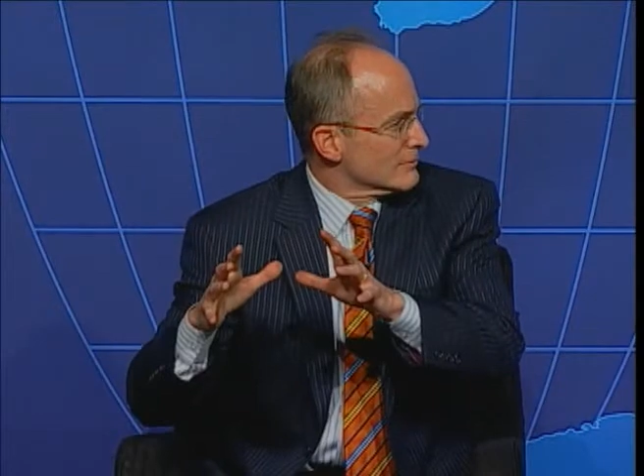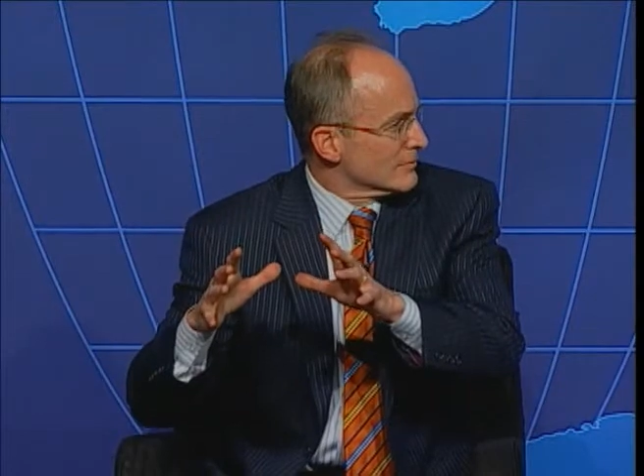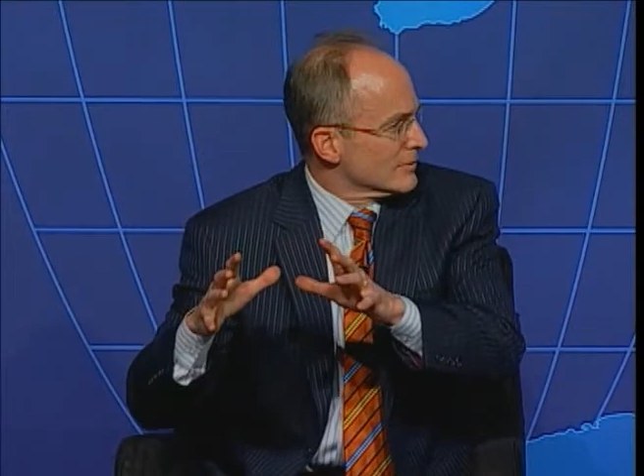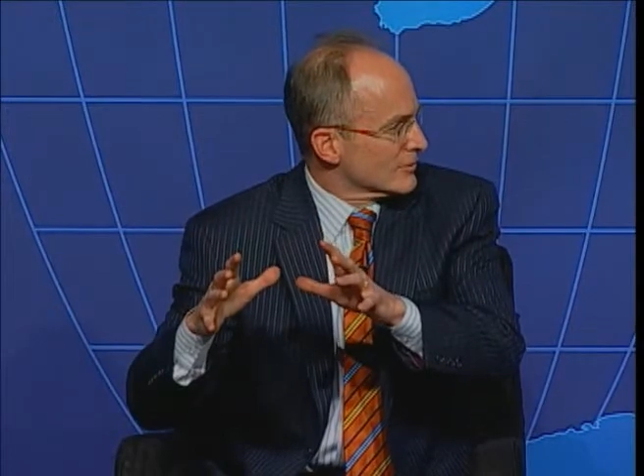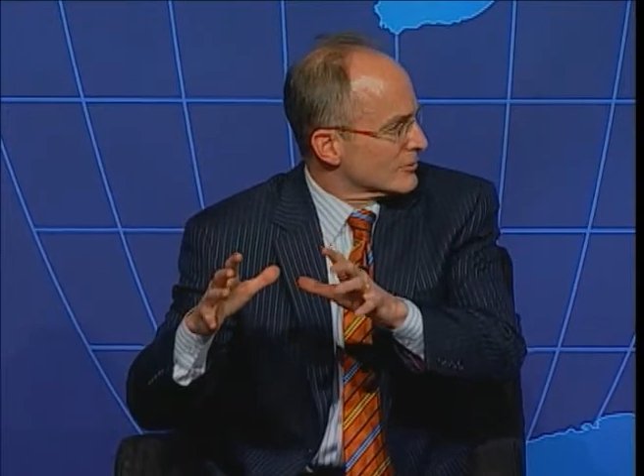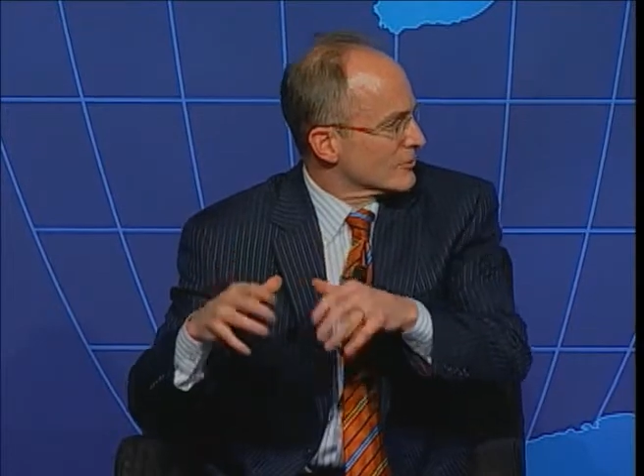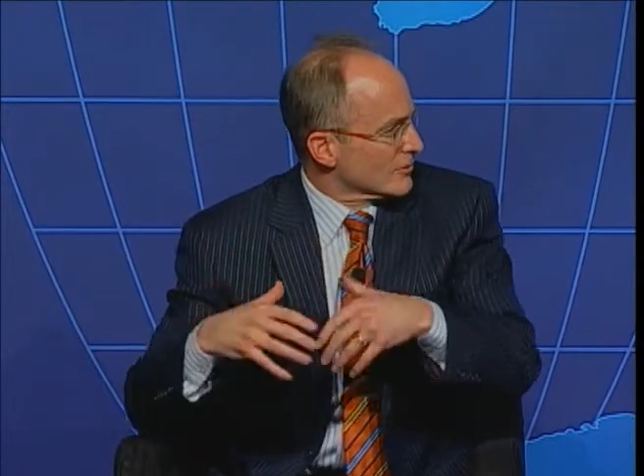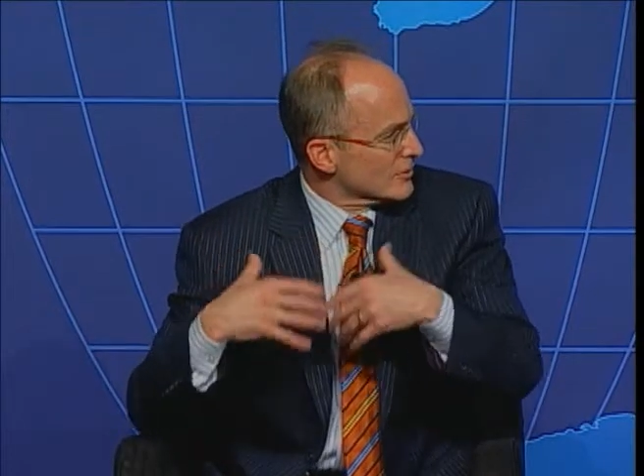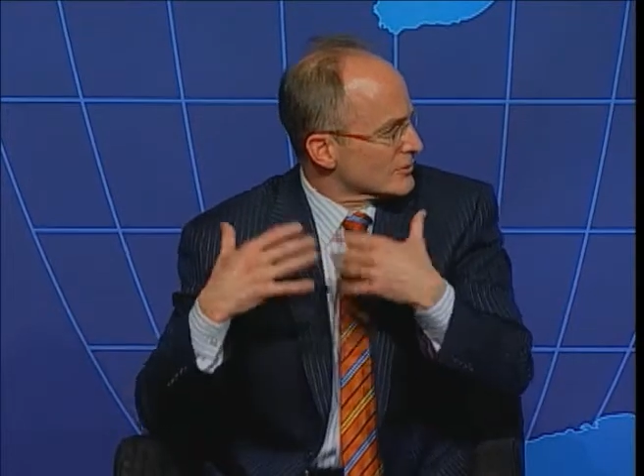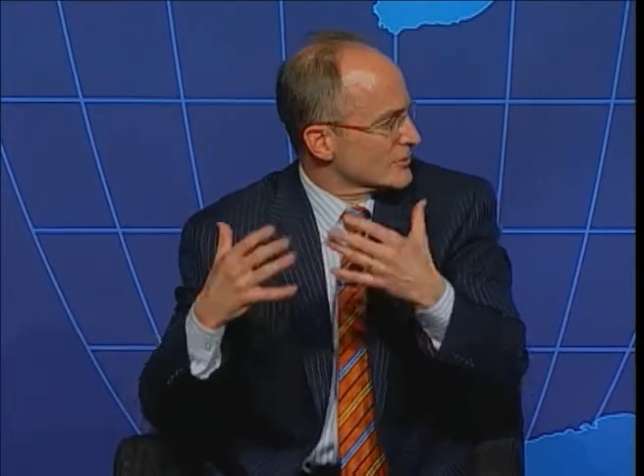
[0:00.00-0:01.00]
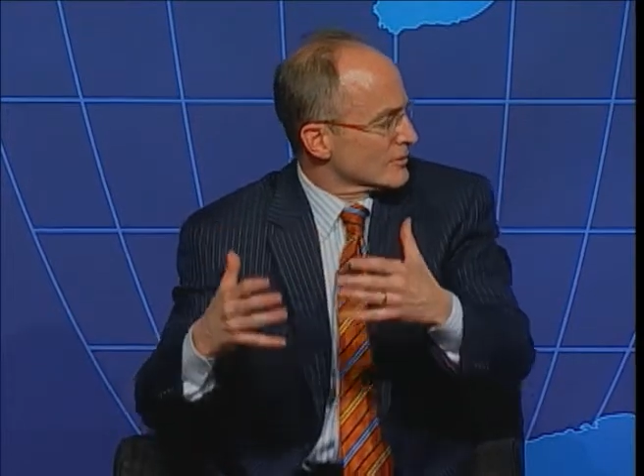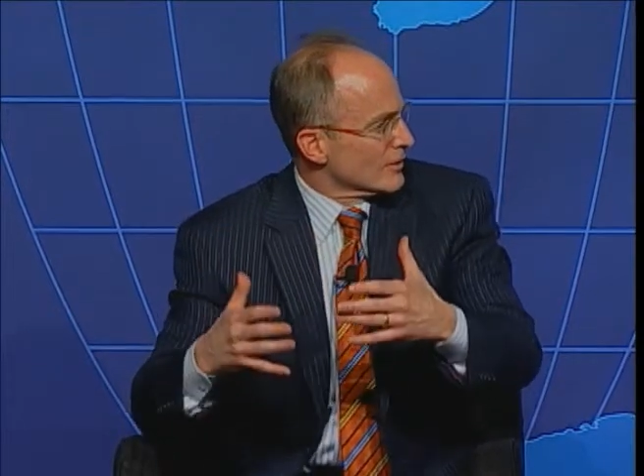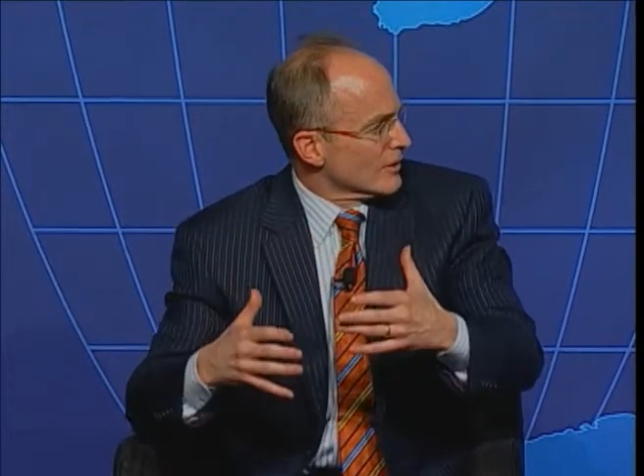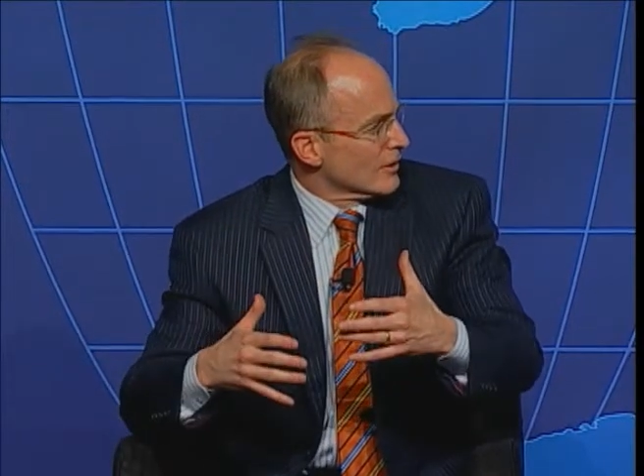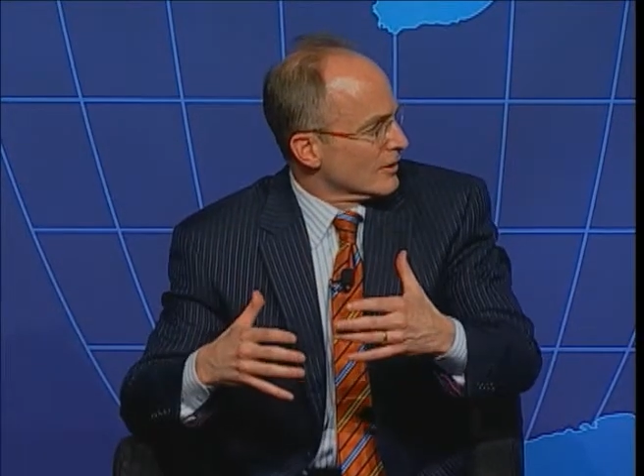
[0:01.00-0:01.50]
it creates
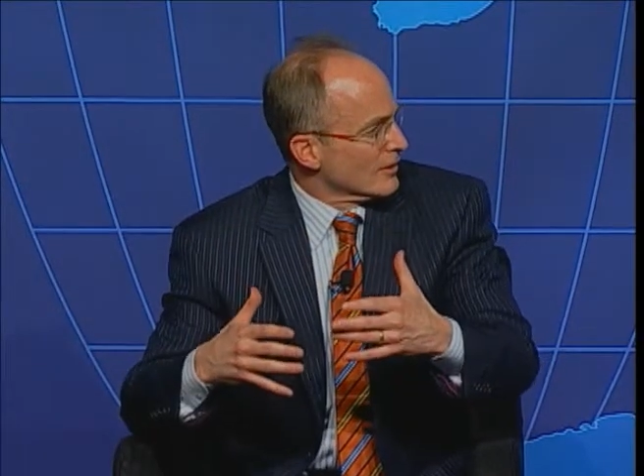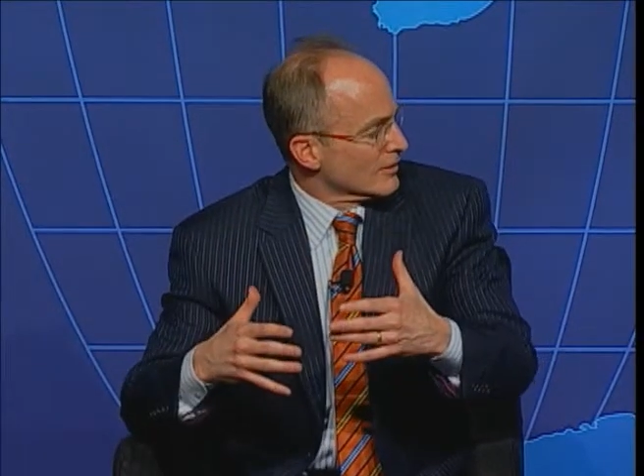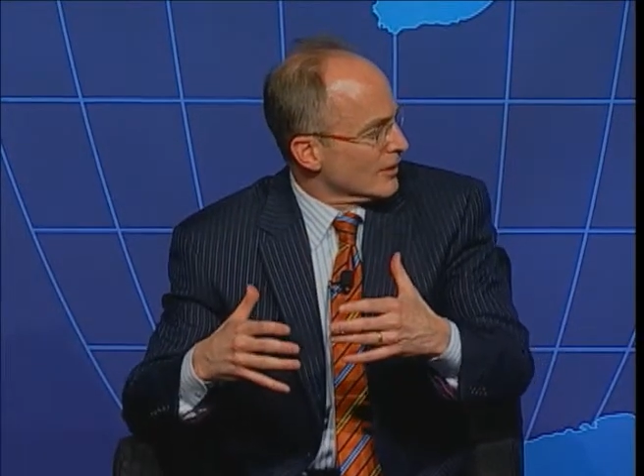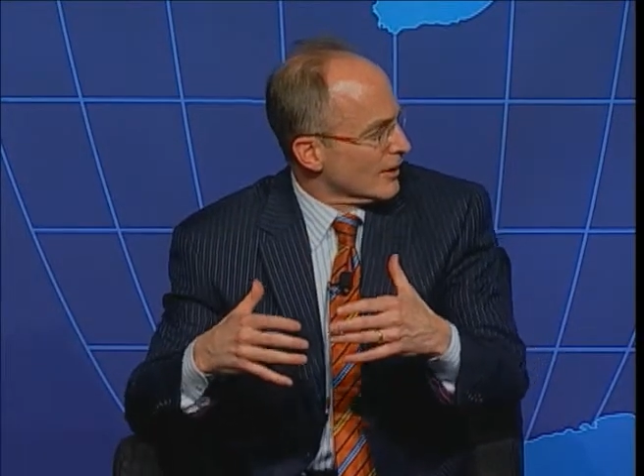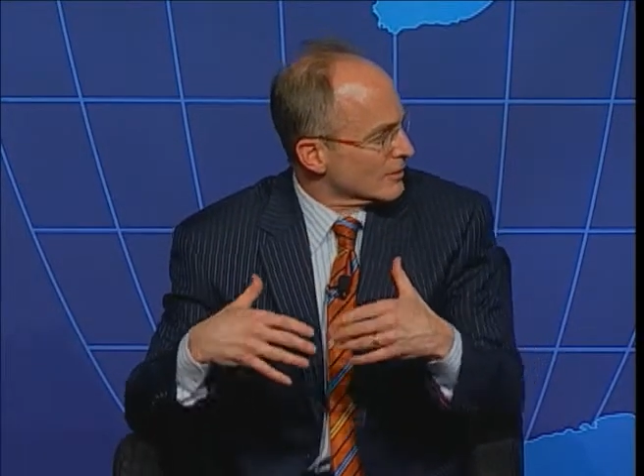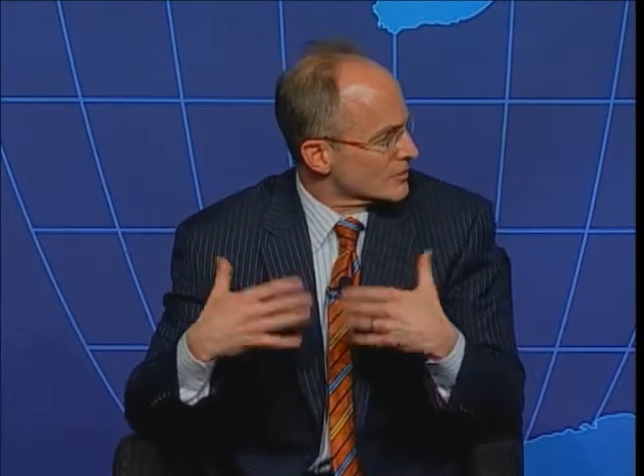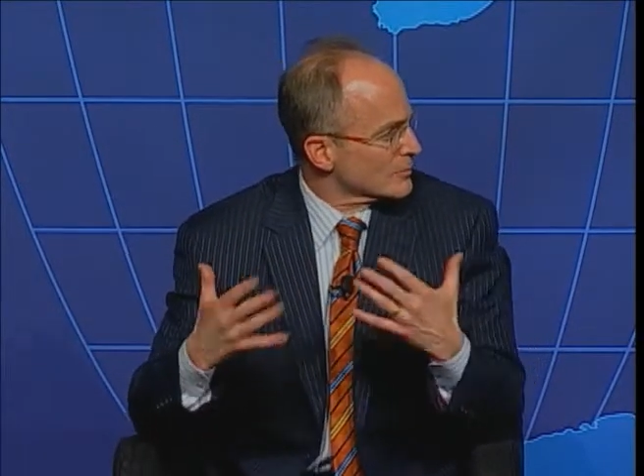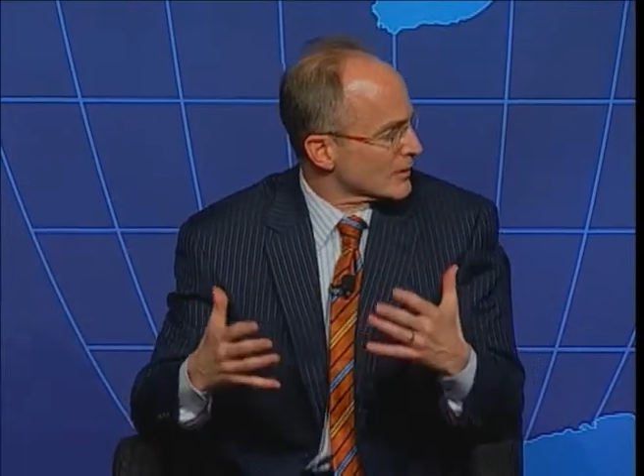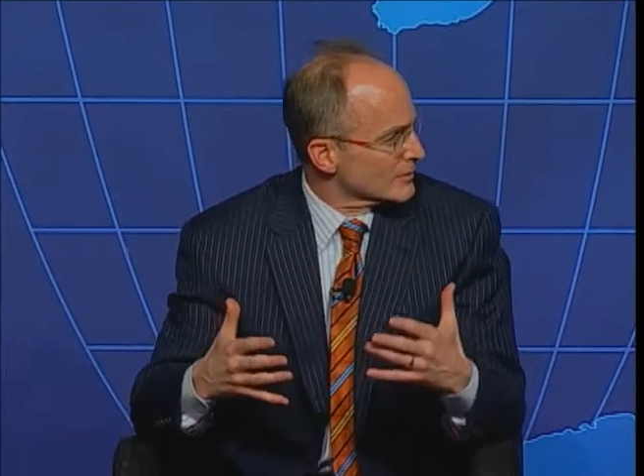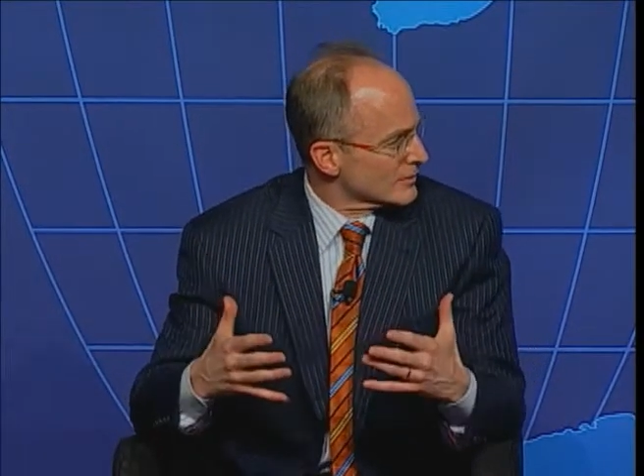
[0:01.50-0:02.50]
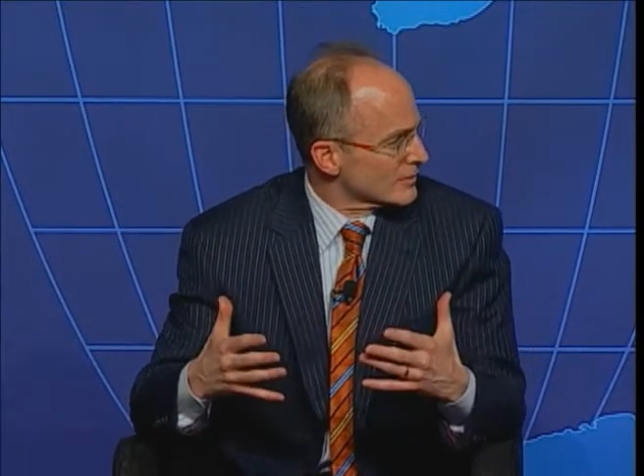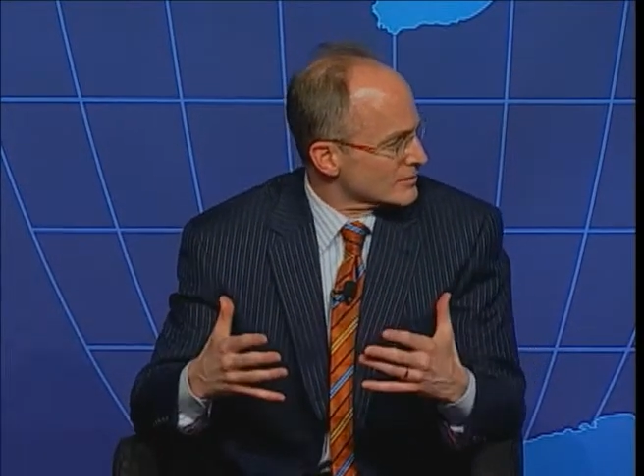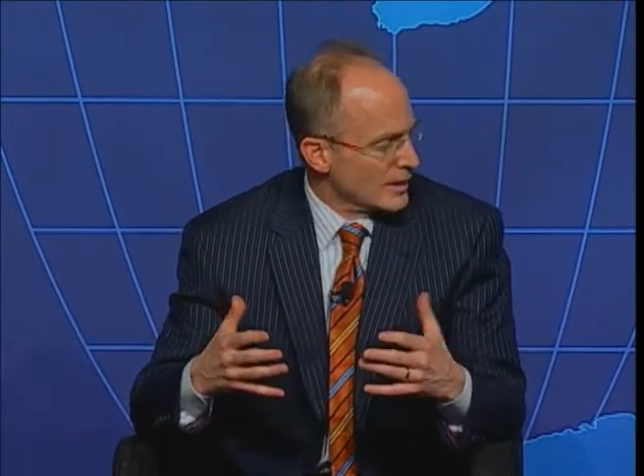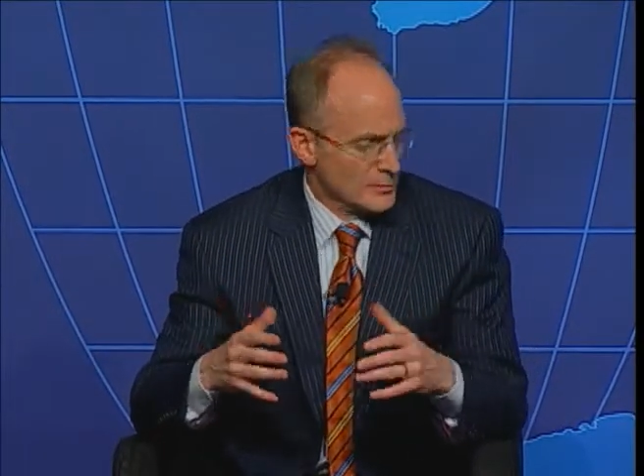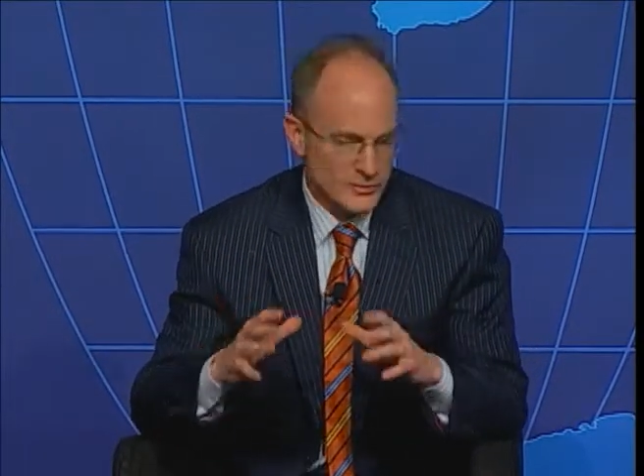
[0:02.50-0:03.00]
unexpected things happen.